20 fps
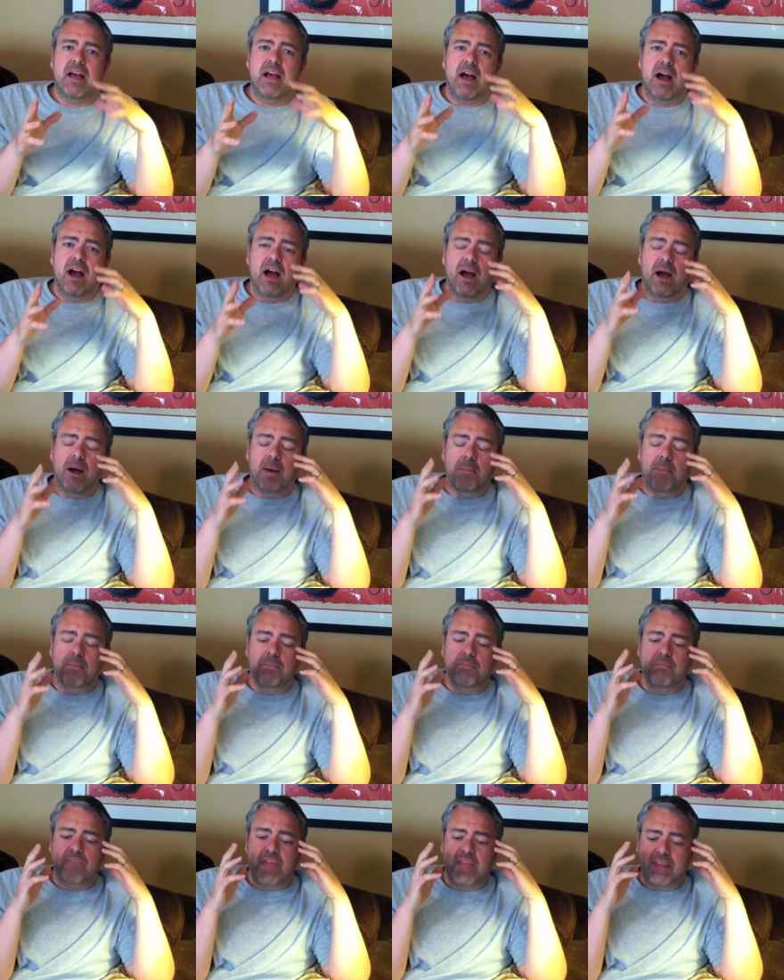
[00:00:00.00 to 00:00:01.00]
um,
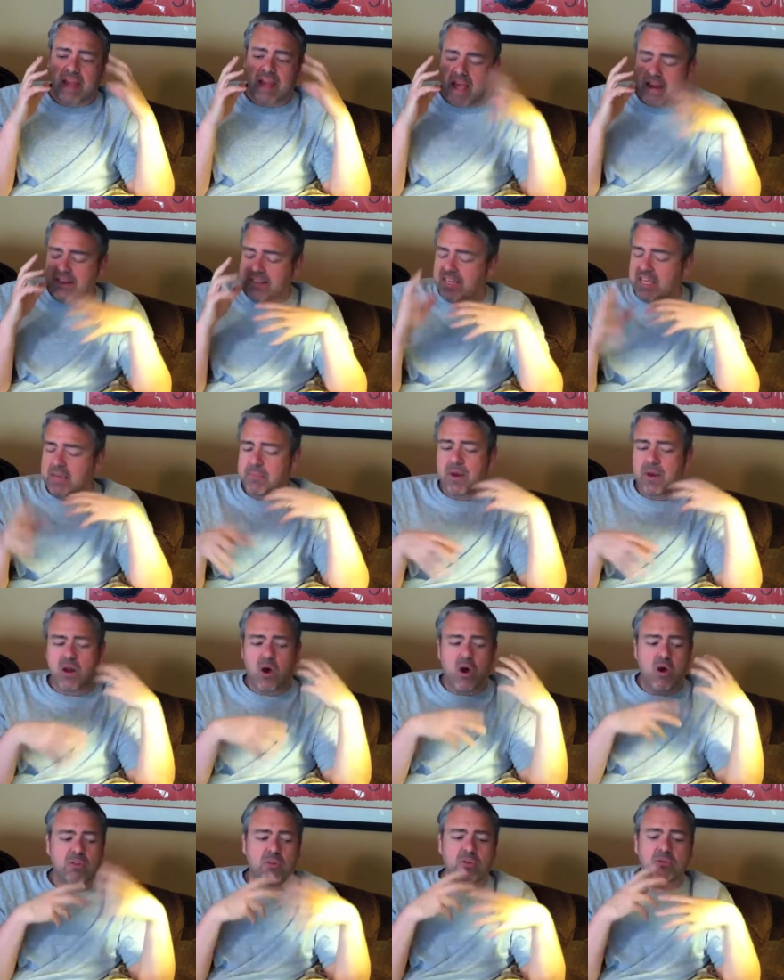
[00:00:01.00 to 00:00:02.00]
and, and think about
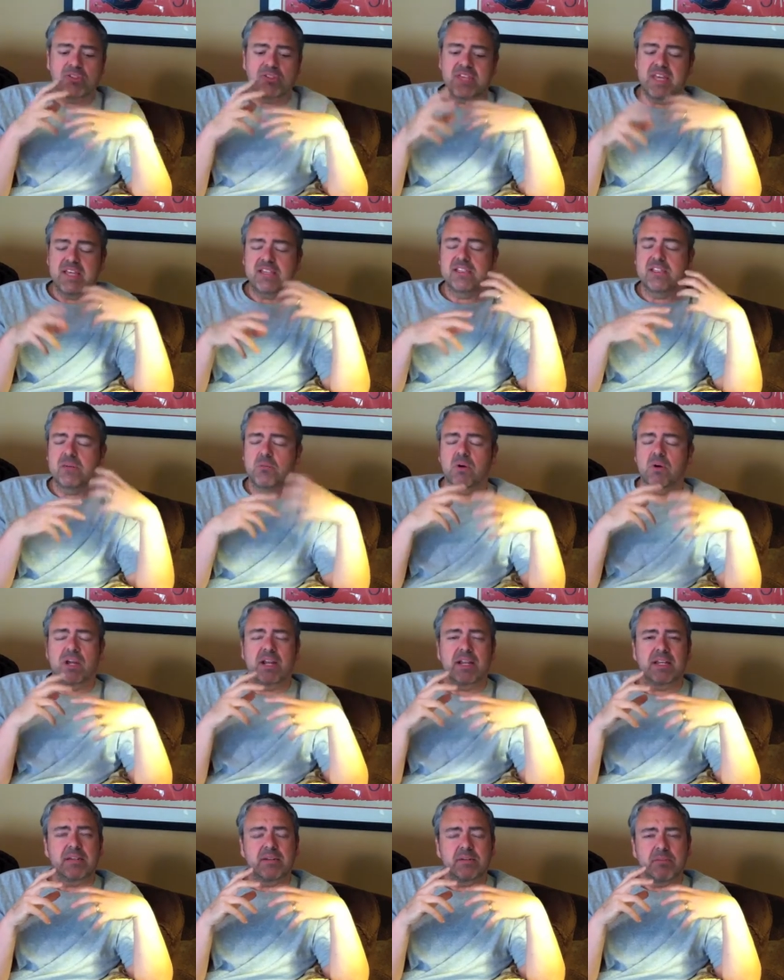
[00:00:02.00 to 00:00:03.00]
all those things that we're going to,